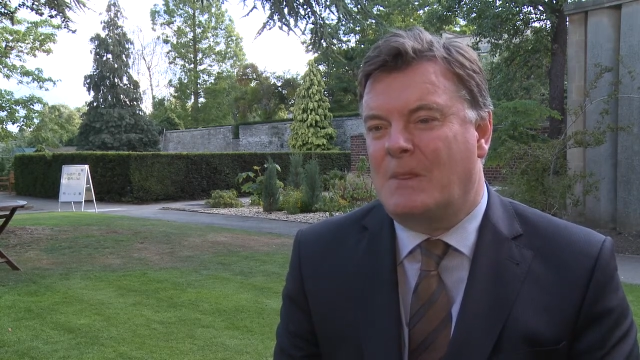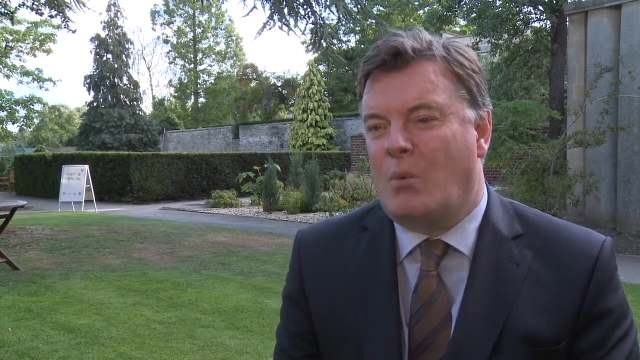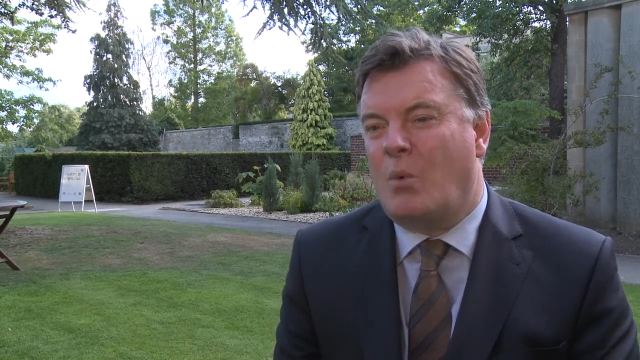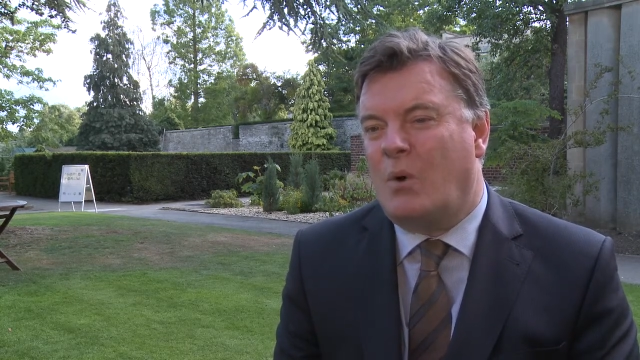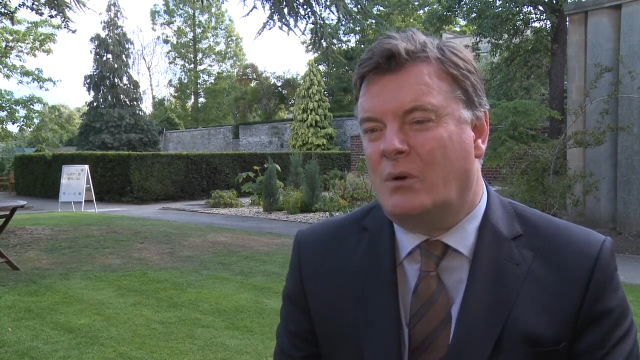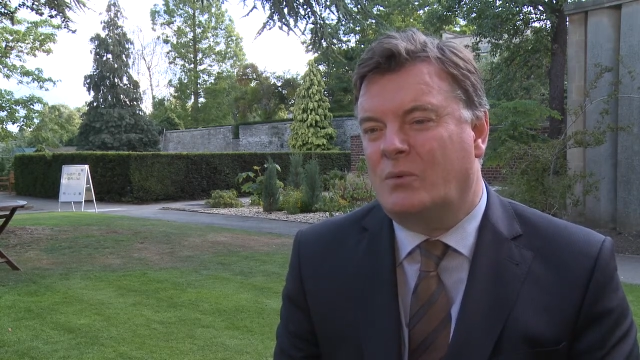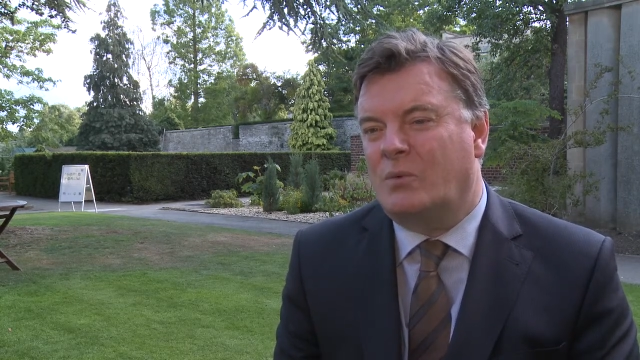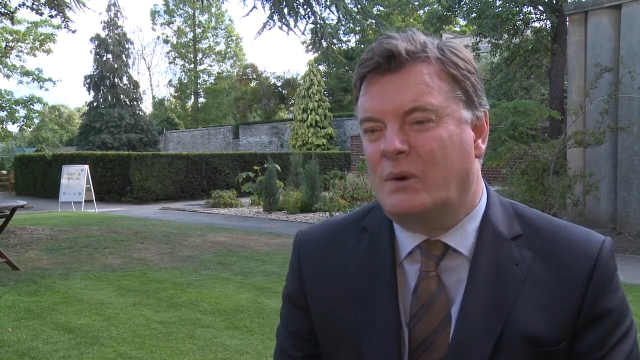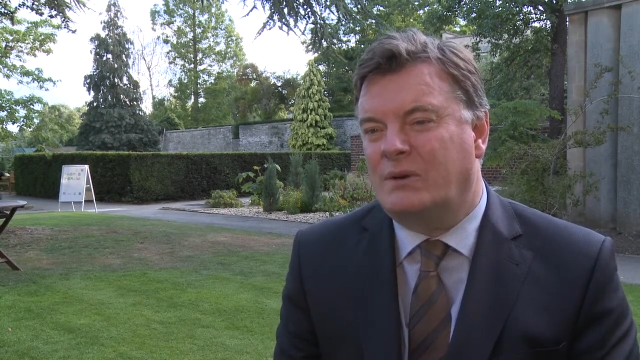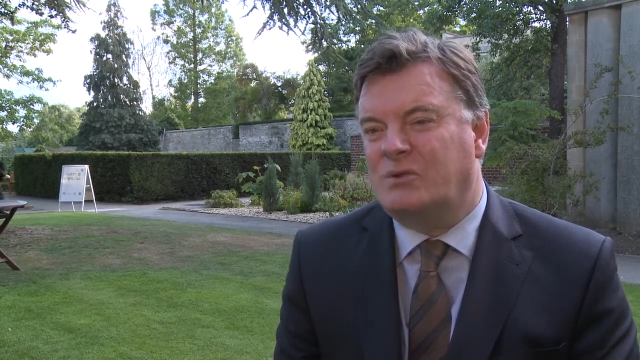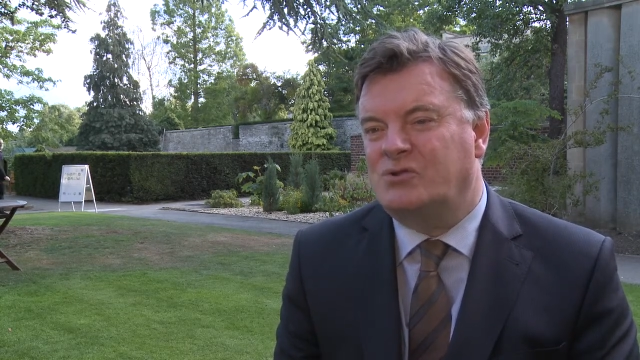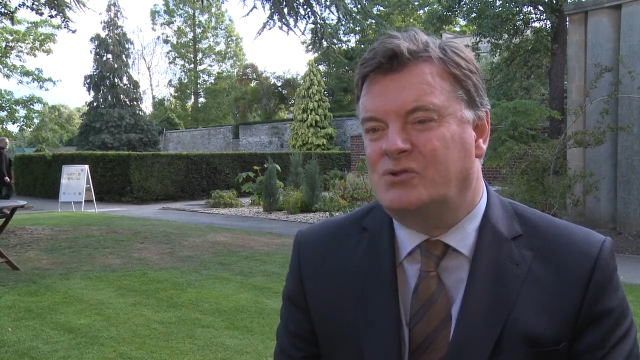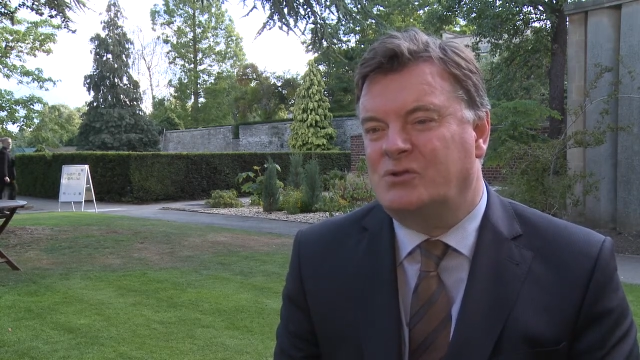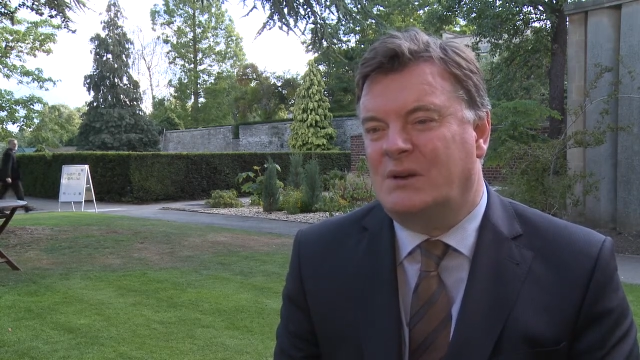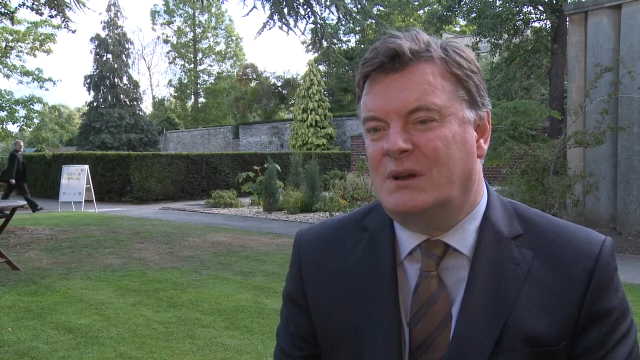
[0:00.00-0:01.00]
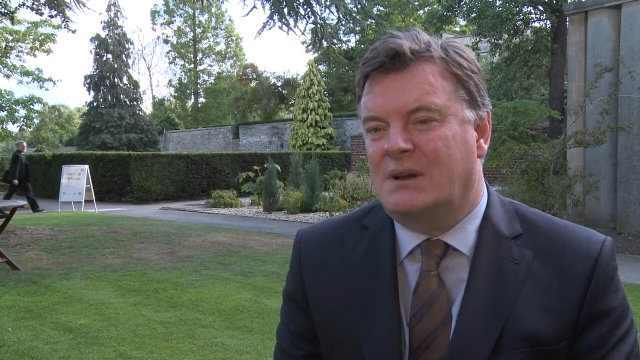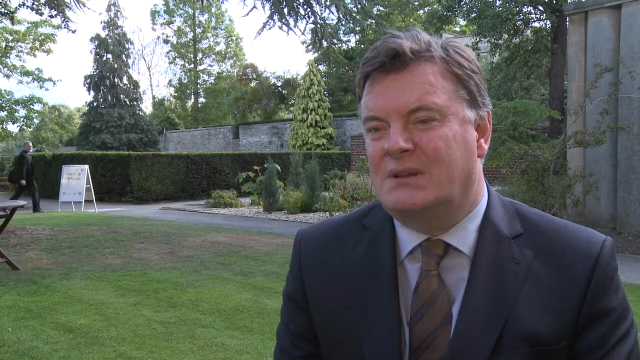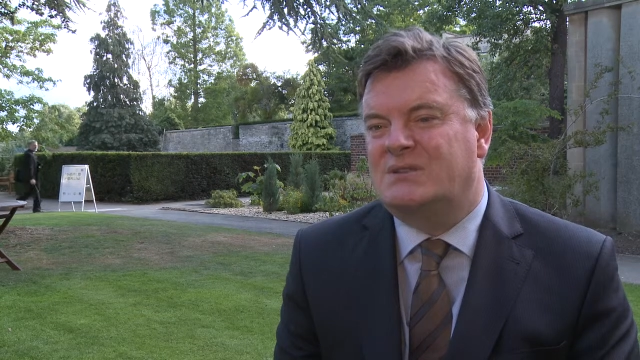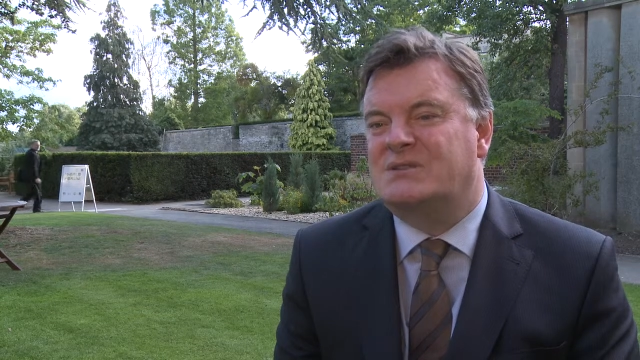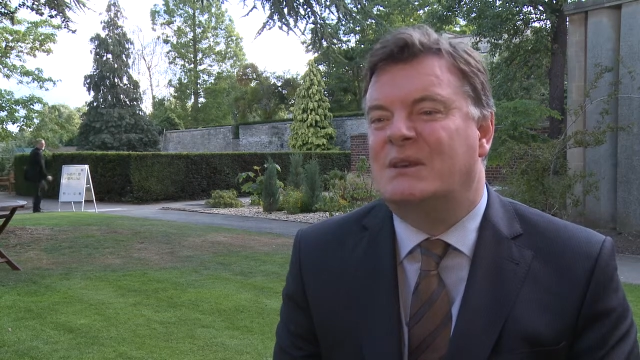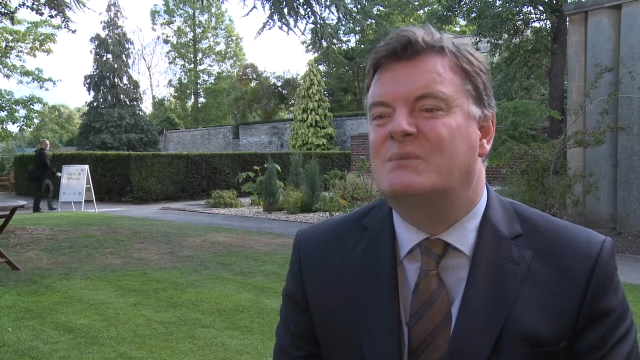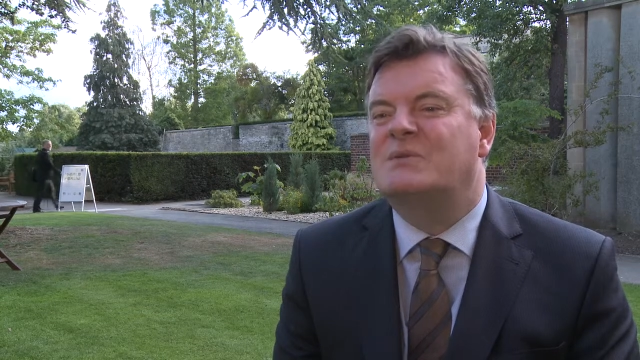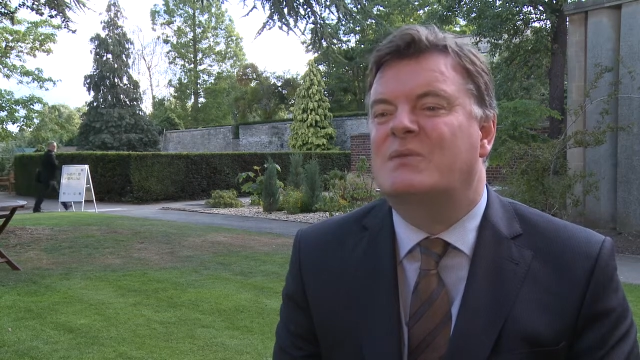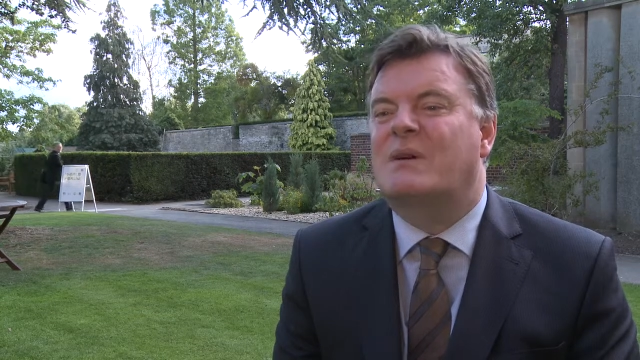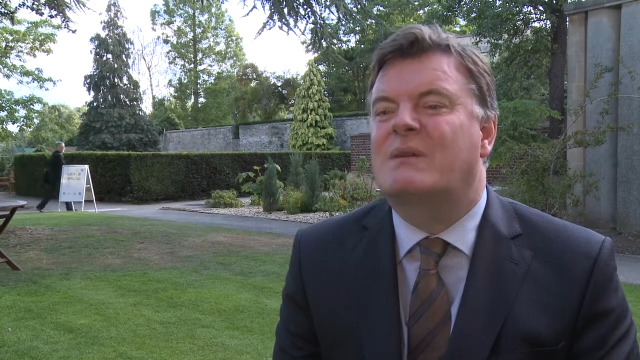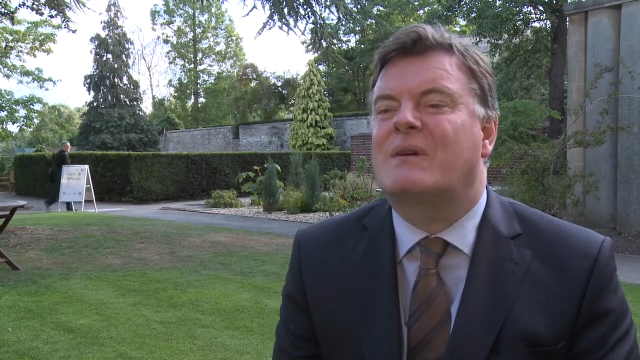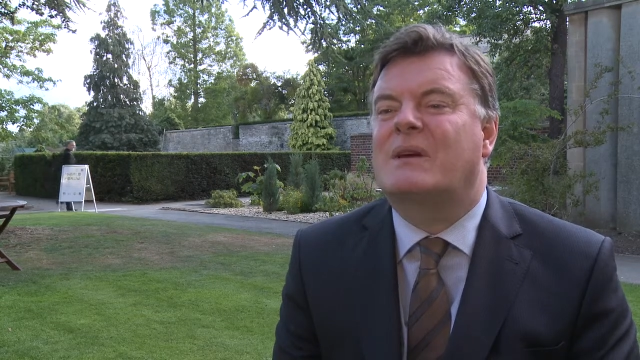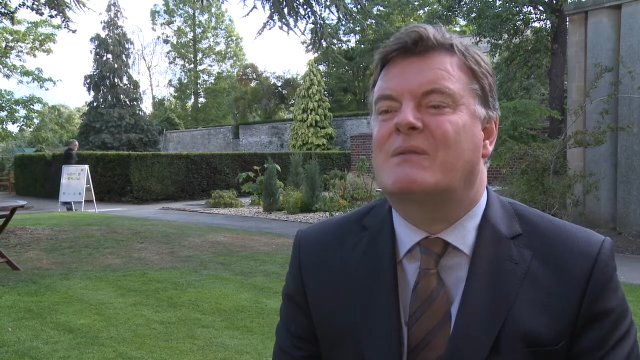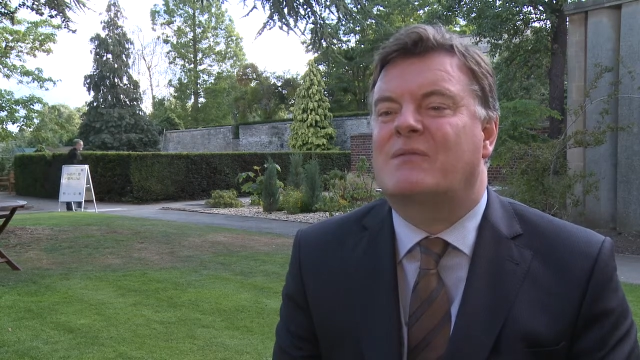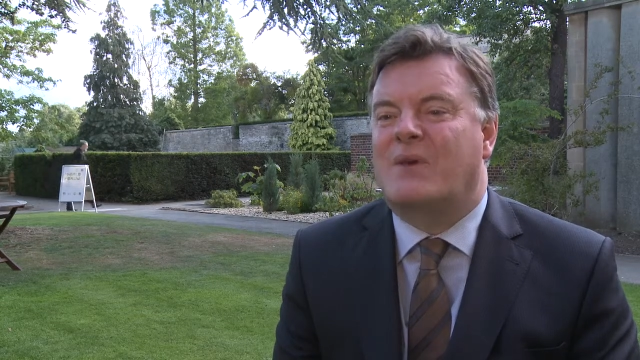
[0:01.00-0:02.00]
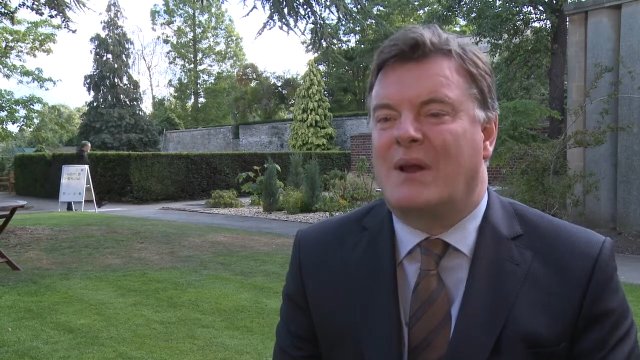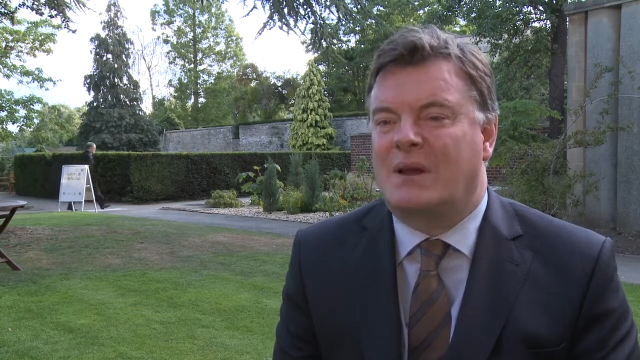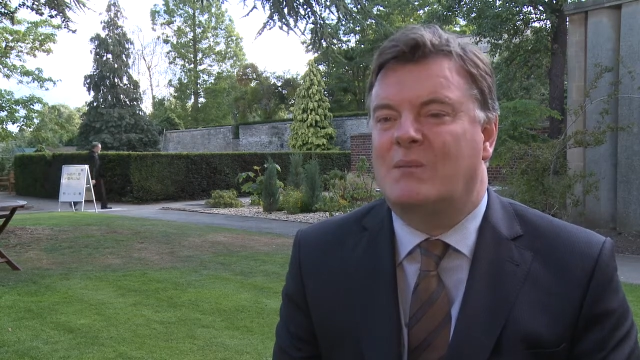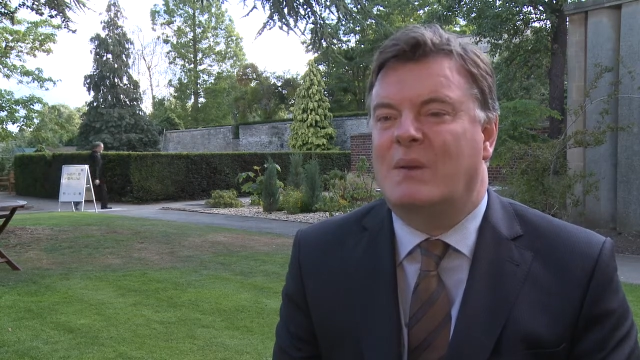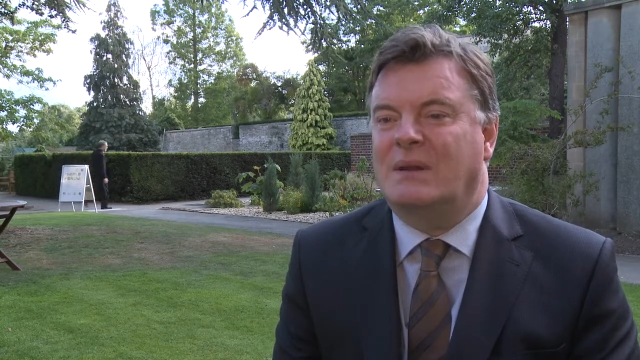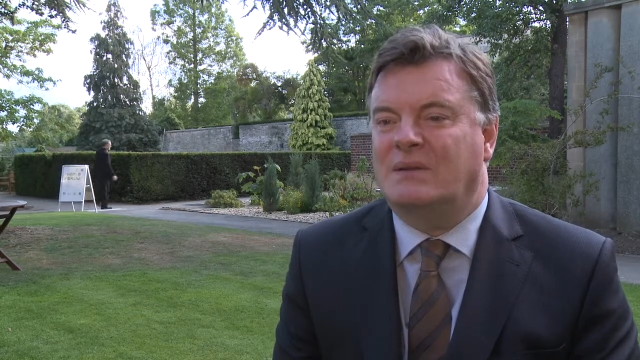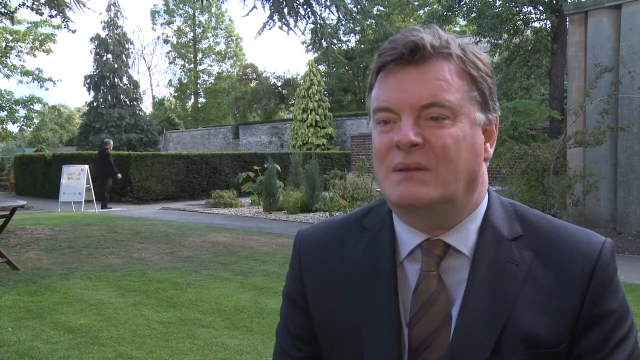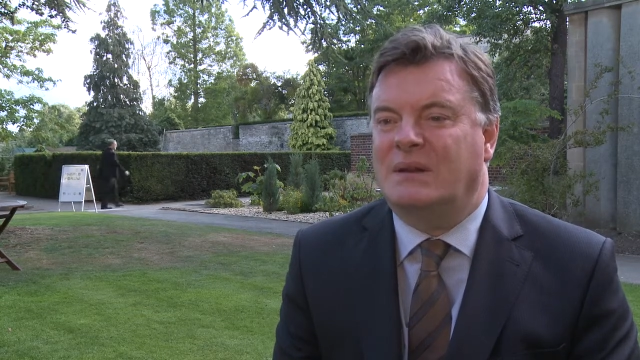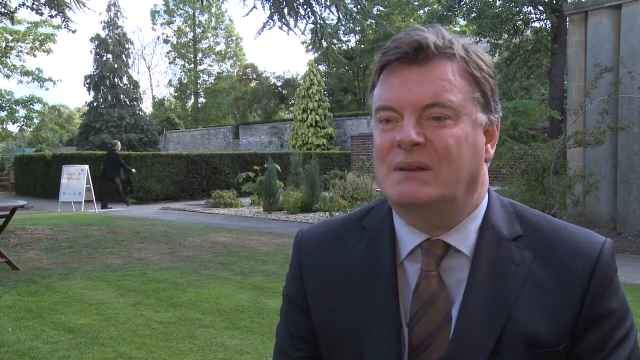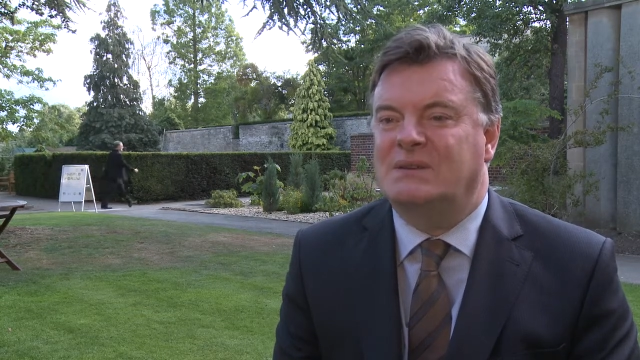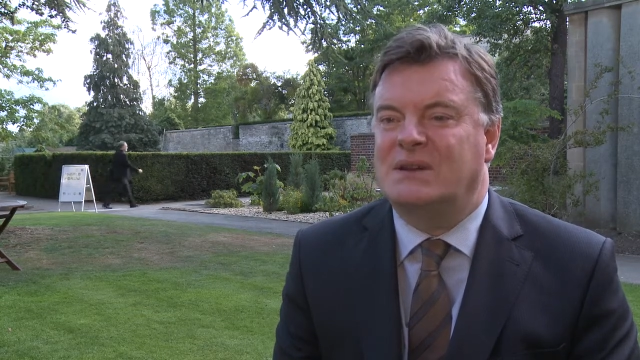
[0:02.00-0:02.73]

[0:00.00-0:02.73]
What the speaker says: one which seems very, very fragmented.